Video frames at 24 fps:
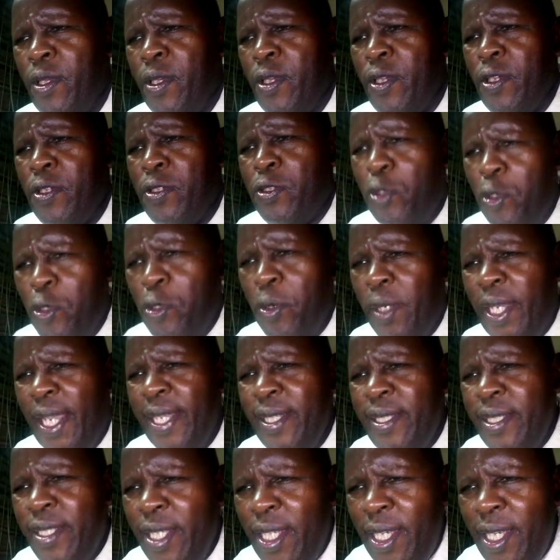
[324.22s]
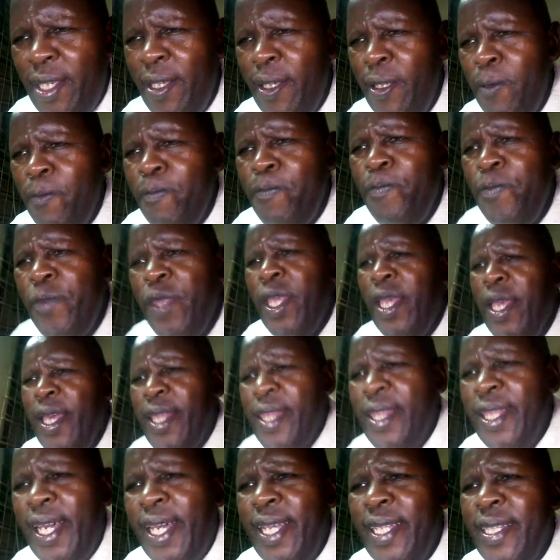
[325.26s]
So you can see
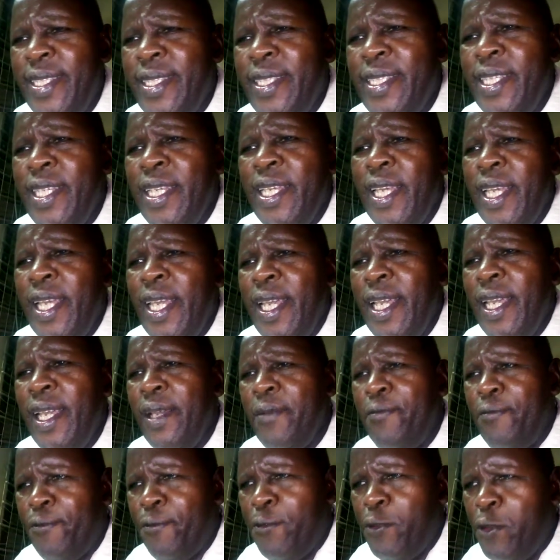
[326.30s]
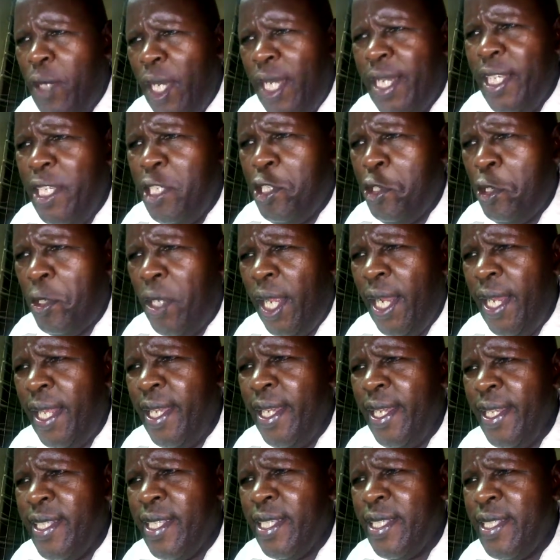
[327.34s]
that traditionally
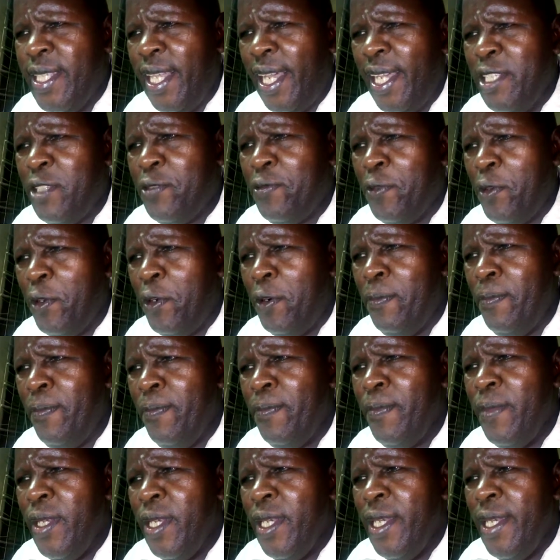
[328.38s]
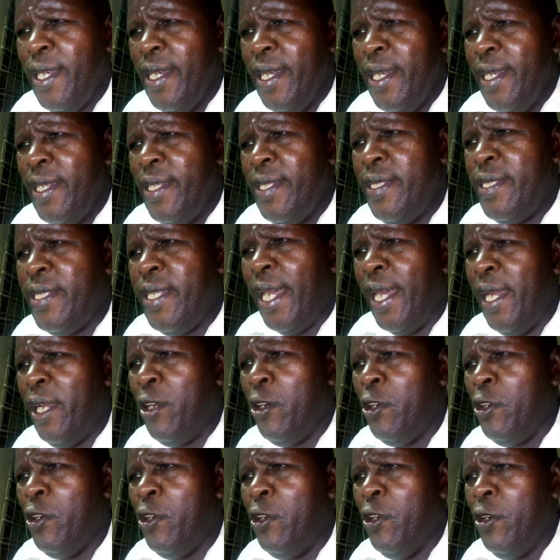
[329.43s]
it starts from
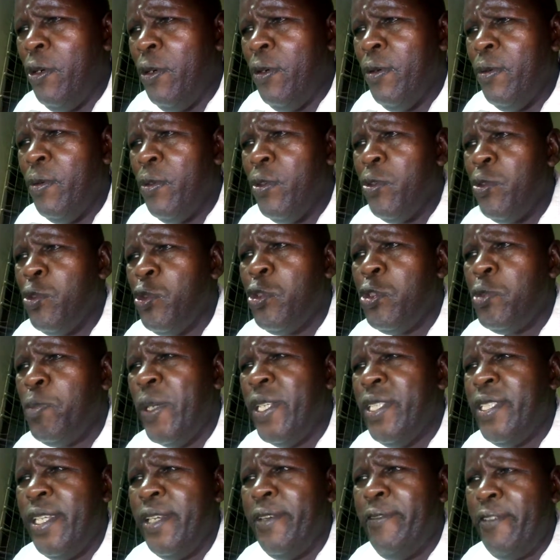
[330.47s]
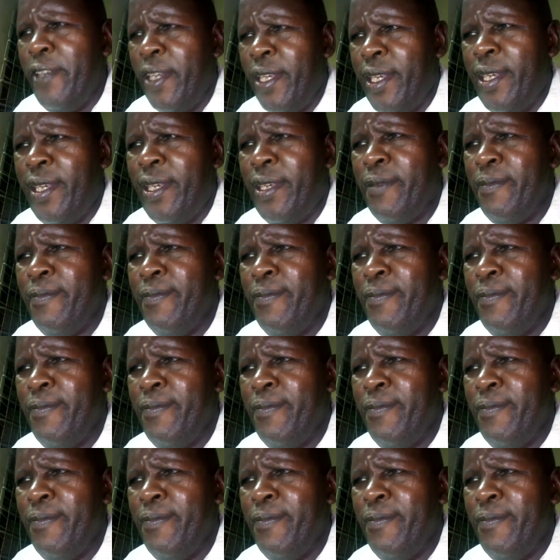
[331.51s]
general to specific.